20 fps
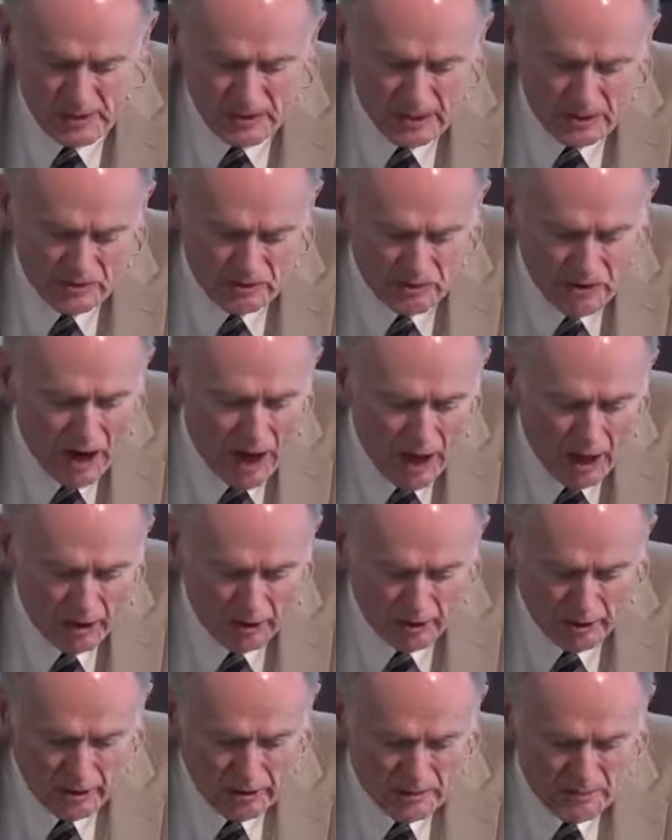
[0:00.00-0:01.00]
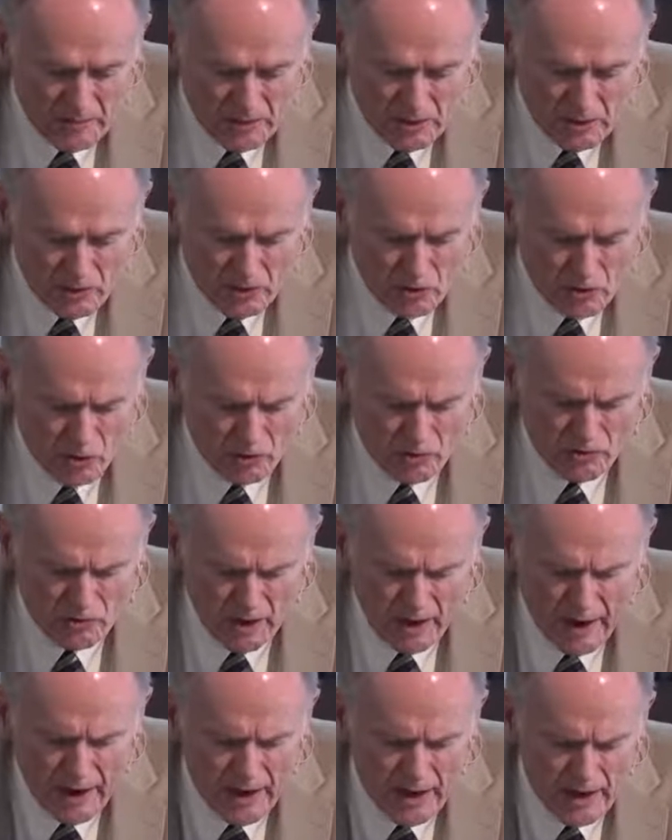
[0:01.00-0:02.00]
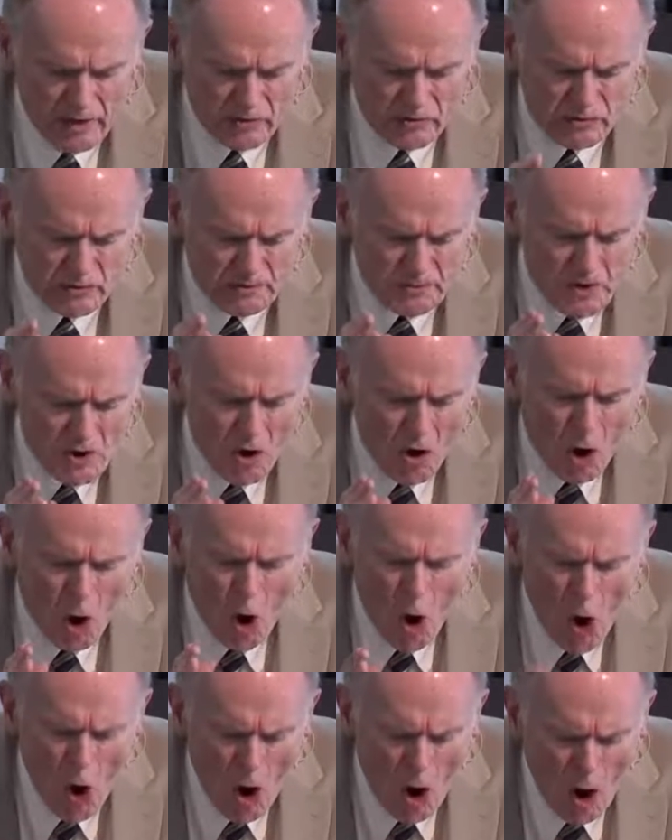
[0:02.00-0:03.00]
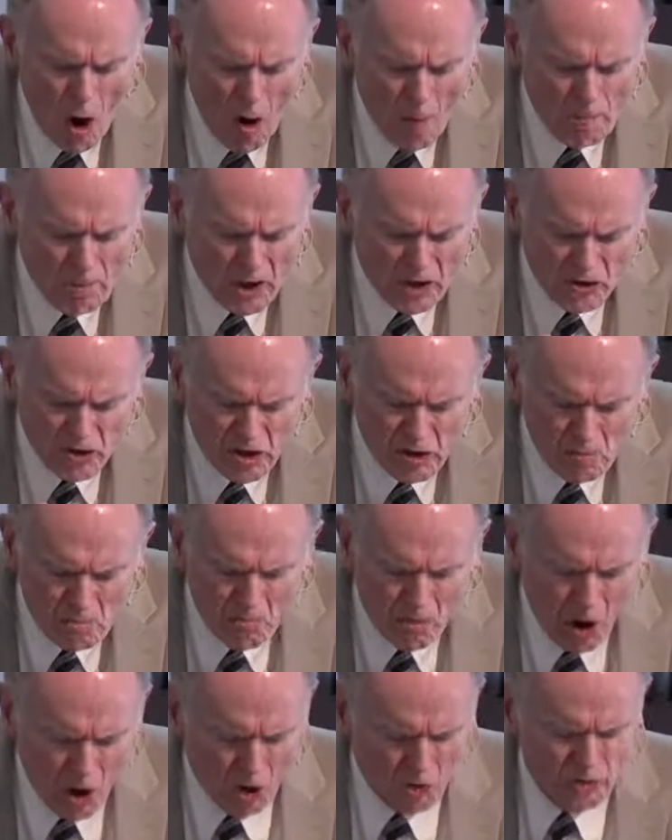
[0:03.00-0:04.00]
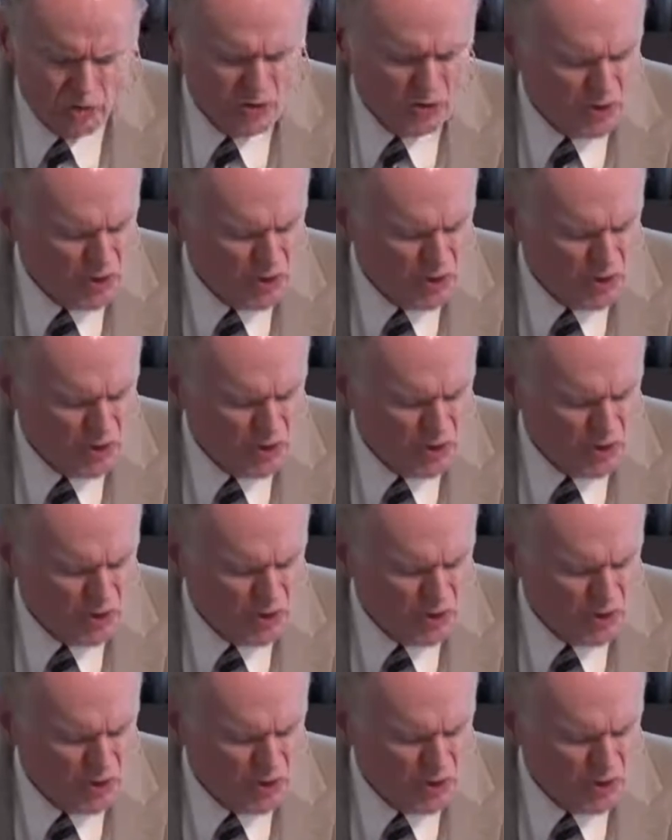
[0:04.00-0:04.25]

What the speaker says: scholar who says, all but the most